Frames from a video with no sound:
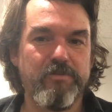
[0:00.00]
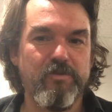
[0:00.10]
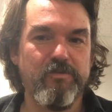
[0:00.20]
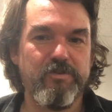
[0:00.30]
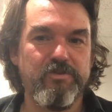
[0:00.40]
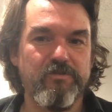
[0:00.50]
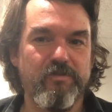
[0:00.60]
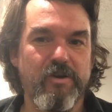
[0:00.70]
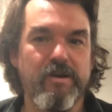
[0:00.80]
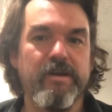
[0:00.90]
over too
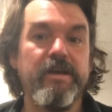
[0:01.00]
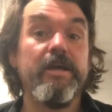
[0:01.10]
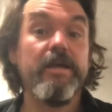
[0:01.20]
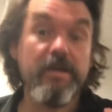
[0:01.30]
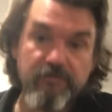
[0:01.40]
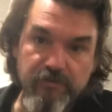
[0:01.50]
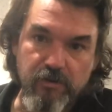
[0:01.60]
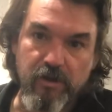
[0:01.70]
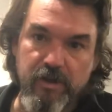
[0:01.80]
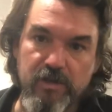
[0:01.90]
far if you're
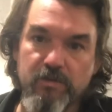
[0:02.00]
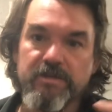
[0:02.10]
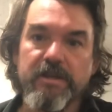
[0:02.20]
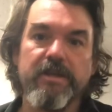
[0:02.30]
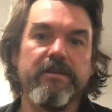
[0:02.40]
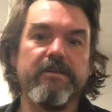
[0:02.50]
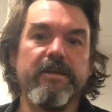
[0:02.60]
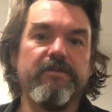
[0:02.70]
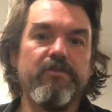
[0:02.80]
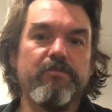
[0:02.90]
not using it.
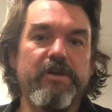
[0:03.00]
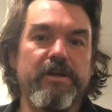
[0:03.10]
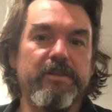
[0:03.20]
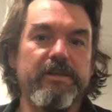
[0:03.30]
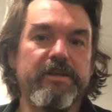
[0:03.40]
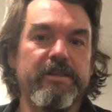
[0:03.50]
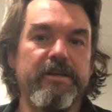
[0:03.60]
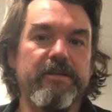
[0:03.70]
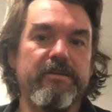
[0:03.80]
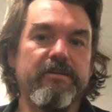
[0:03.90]
Like if you're playing a lick like